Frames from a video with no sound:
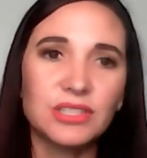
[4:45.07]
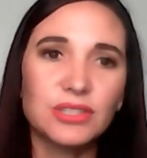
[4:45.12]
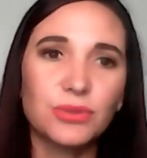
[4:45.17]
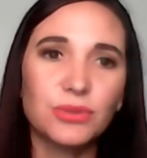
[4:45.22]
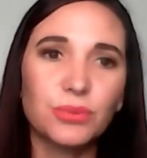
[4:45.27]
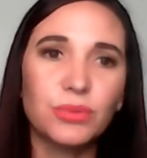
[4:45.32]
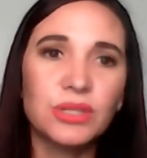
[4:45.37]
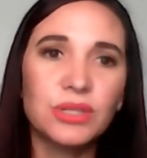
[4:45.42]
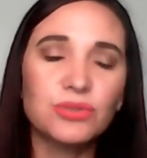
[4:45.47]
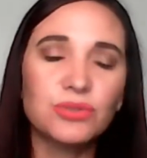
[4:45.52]

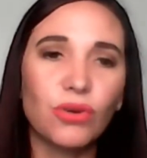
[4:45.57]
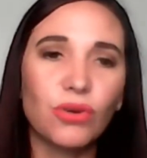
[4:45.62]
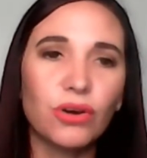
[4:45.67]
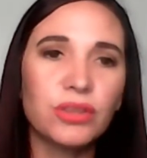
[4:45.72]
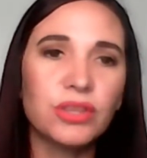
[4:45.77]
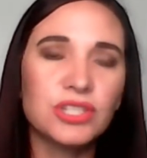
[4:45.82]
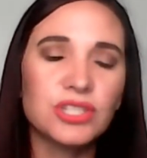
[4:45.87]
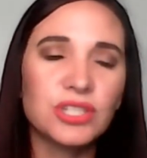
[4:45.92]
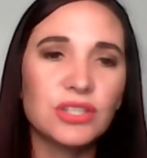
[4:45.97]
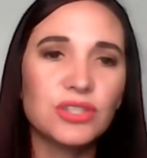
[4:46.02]
We'd rather
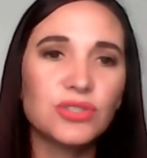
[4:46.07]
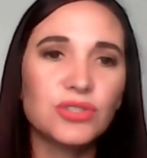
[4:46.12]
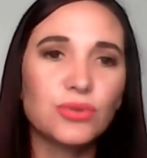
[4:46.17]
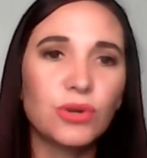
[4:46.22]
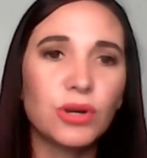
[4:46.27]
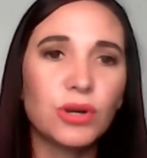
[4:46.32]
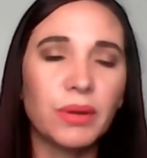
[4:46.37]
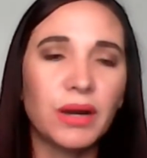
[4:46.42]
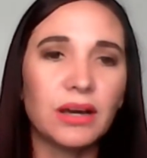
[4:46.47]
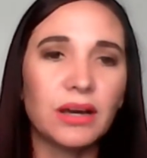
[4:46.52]
just talk
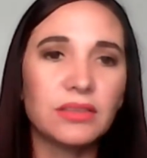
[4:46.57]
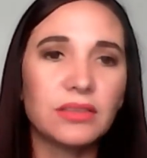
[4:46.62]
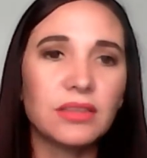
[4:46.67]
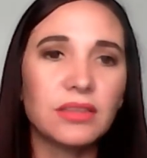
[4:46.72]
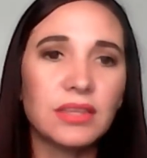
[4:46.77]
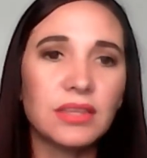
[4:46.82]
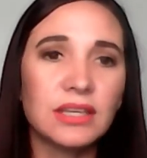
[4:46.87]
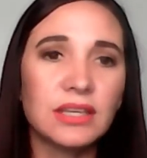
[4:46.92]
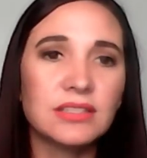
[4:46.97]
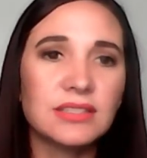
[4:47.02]
about the
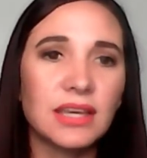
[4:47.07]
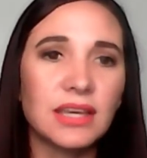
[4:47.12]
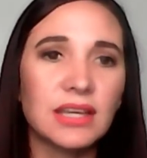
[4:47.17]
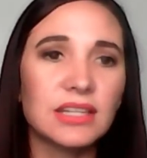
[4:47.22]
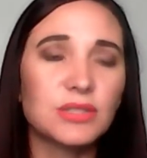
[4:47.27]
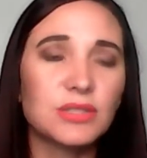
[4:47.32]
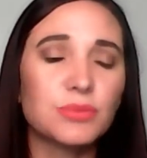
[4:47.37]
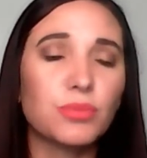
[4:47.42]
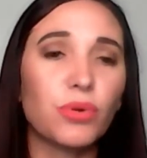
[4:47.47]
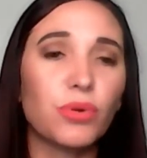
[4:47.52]
things that
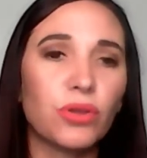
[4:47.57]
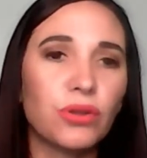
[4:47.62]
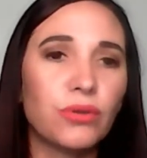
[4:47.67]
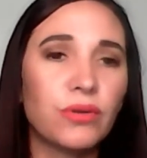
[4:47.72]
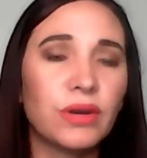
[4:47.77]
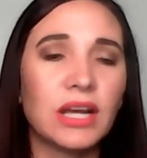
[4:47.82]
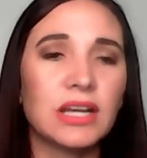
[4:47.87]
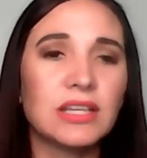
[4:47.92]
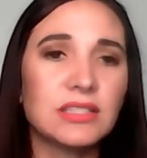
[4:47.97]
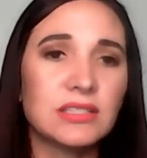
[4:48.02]
is
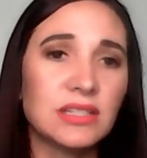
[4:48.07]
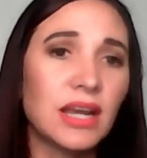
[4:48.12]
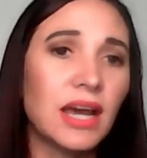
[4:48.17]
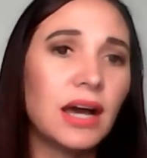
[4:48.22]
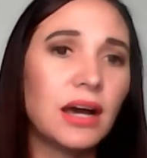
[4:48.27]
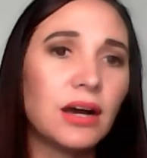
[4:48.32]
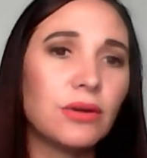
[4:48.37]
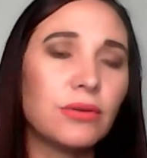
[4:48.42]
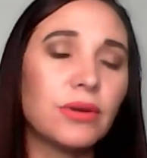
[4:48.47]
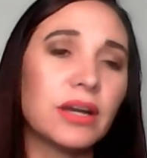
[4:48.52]
bothering us
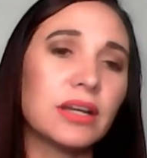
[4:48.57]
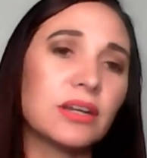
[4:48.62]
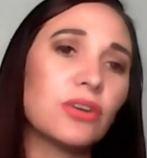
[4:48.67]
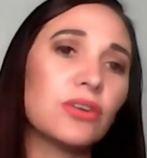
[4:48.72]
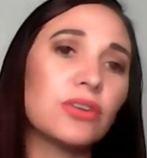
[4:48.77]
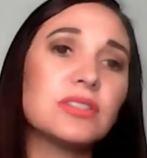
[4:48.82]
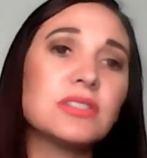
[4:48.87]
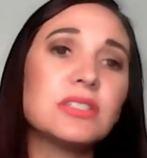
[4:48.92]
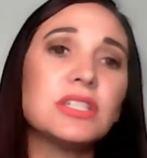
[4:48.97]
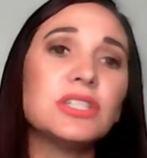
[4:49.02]
now and
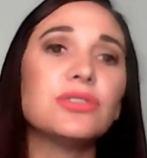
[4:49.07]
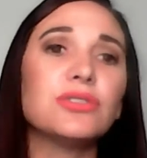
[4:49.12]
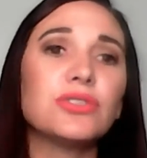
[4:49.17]
continue